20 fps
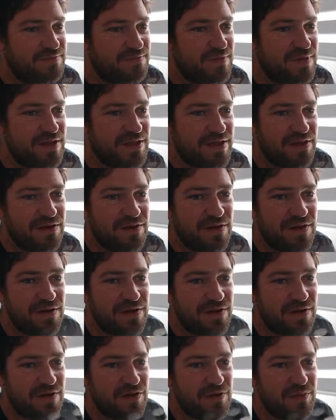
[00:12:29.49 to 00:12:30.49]
But you know,
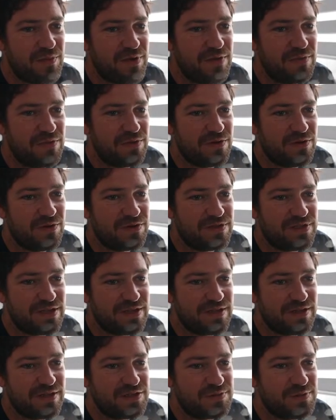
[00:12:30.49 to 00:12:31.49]
there are people,
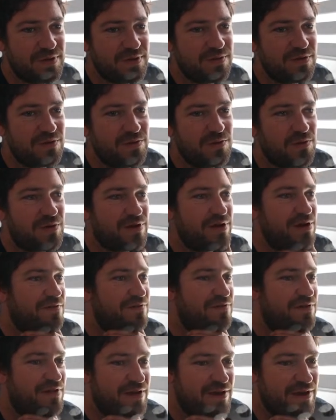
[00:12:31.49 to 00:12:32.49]
check, there's people walking
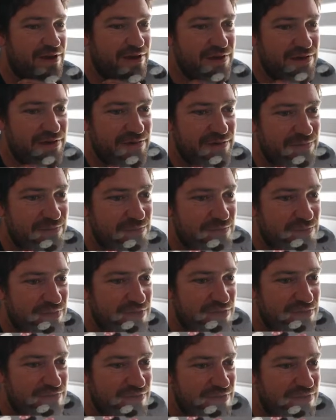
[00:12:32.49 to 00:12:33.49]
over there,
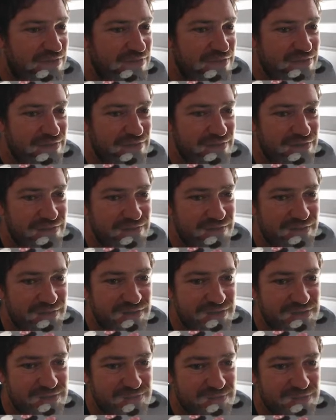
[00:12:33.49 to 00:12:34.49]
walking over here,
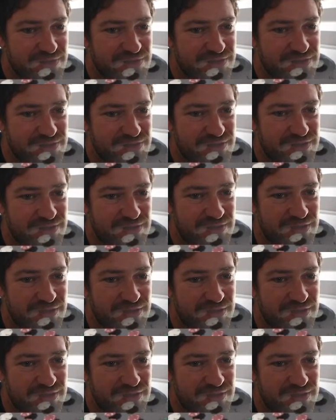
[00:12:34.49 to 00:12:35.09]
there's a person.